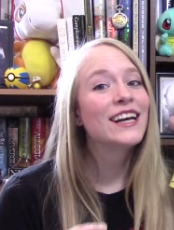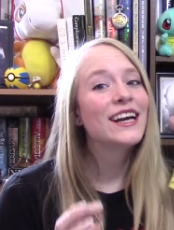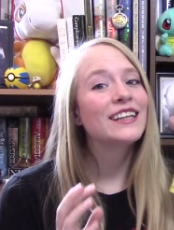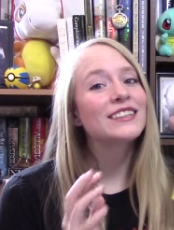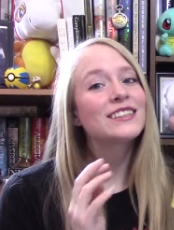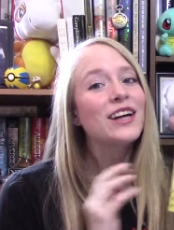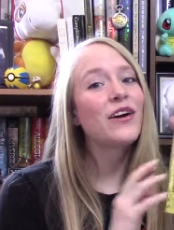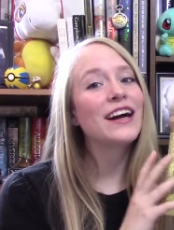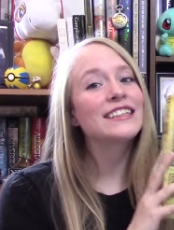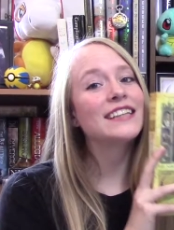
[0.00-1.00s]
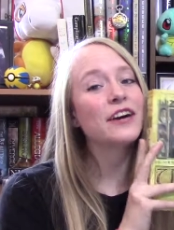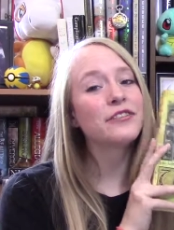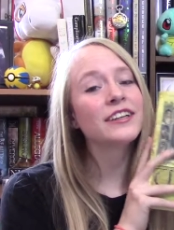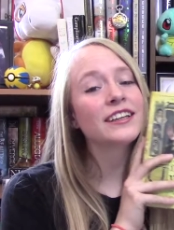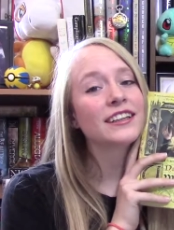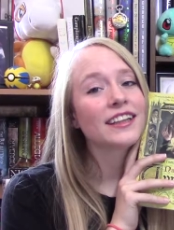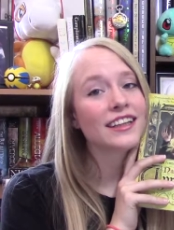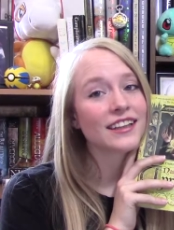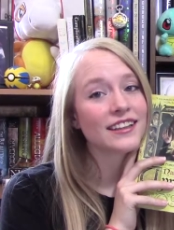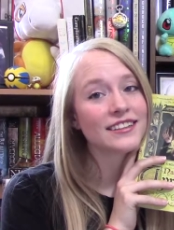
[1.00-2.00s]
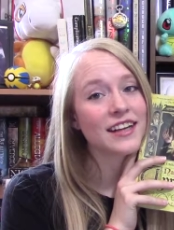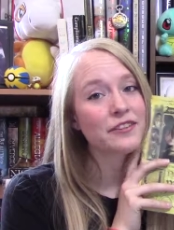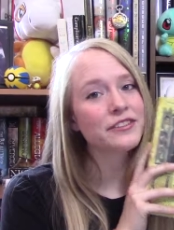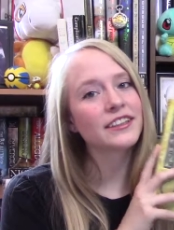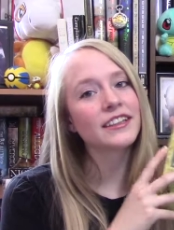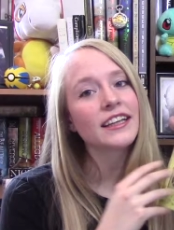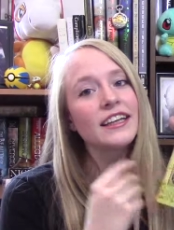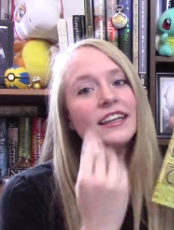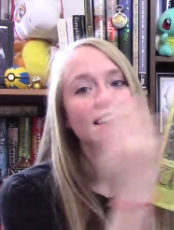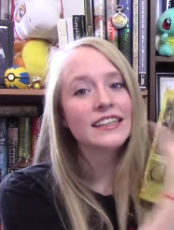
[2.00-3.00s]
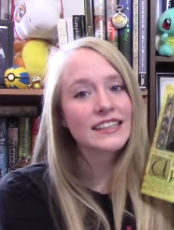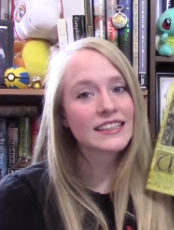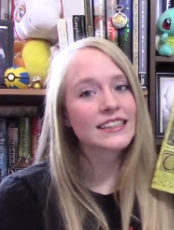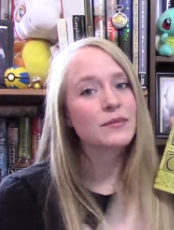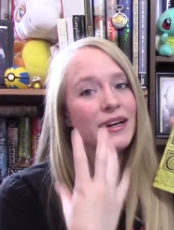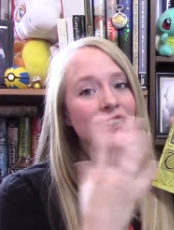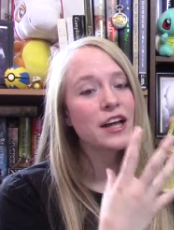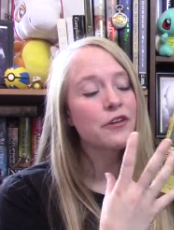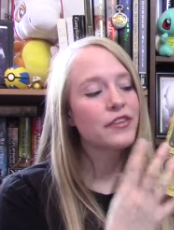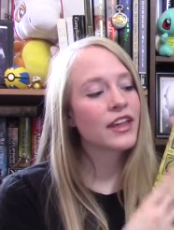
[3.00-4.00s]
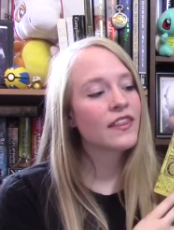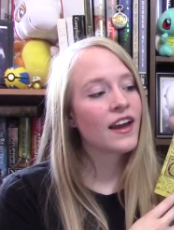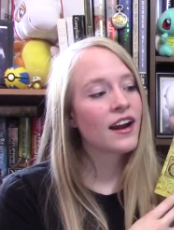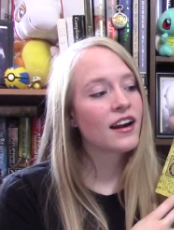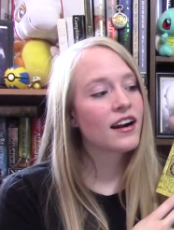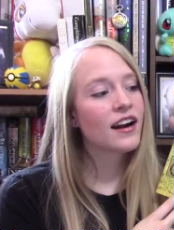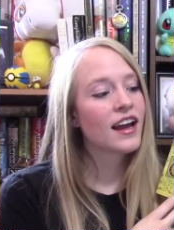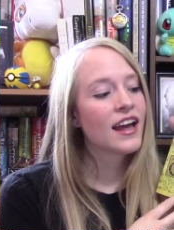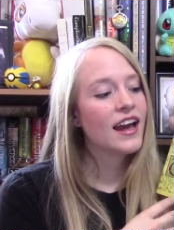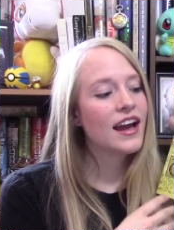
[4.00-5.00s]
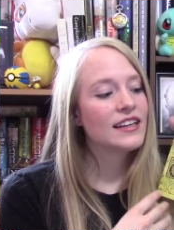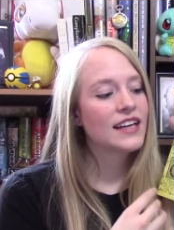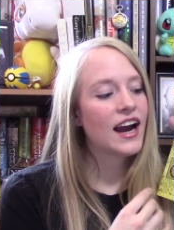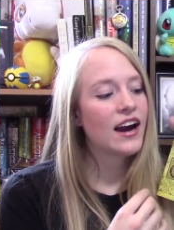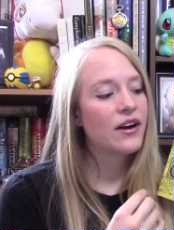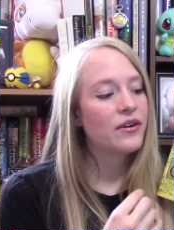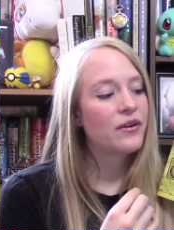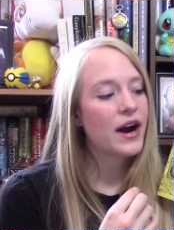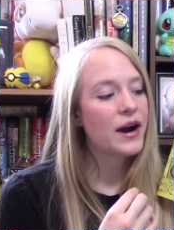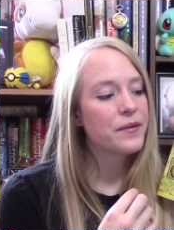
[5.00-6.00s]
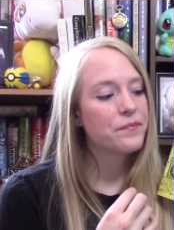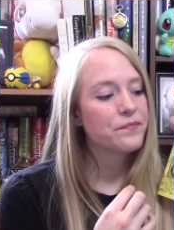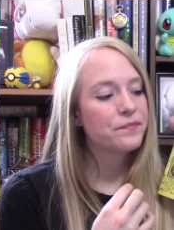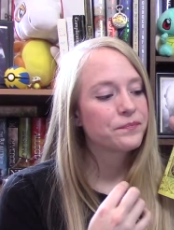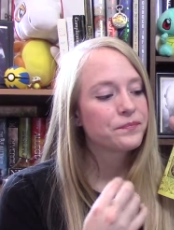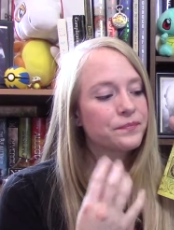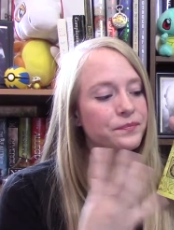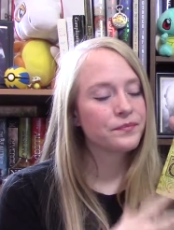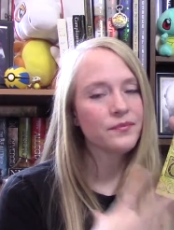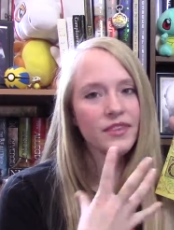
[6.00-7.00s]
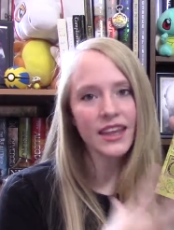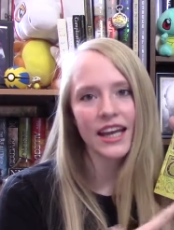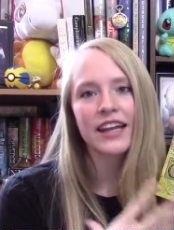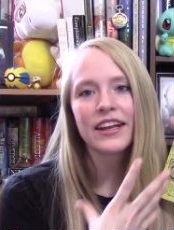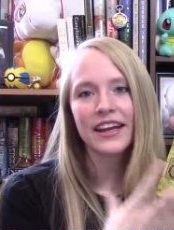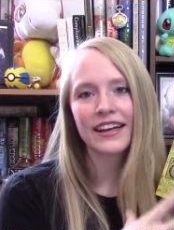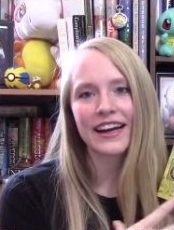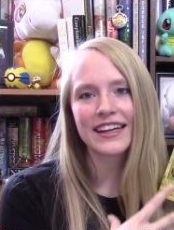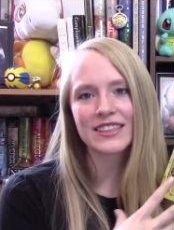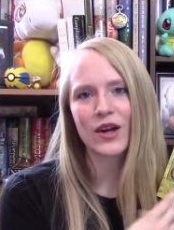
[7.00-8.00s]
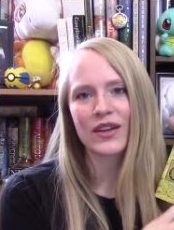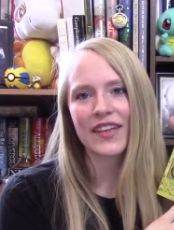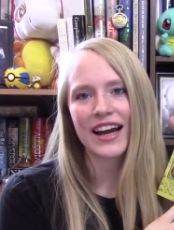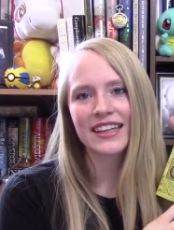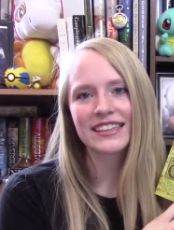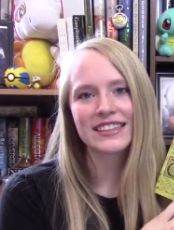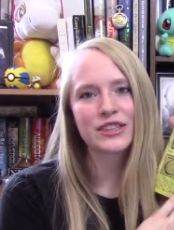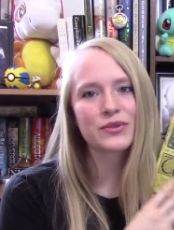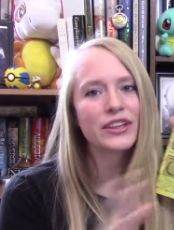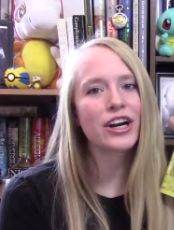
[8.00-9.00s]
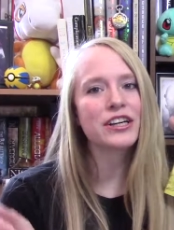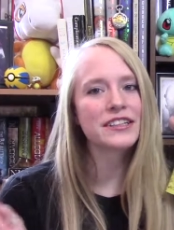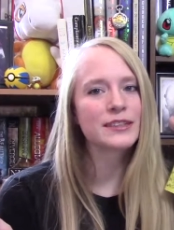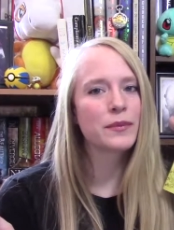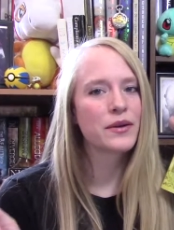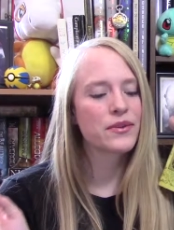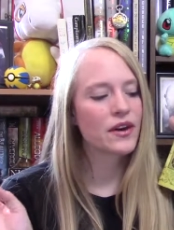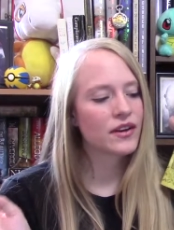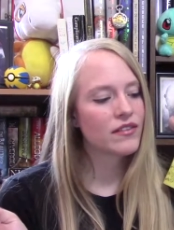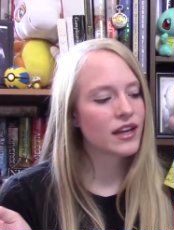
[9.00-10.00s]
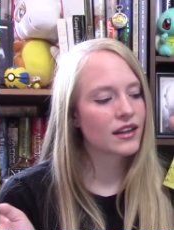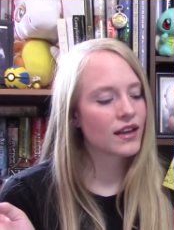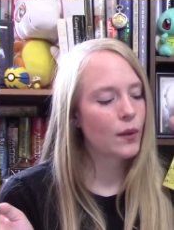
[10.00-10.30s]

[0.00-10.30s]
And so I definitely, definitely see myself in there and how um, and, and I guess all of that. It's, it's really hard to explain without giving anything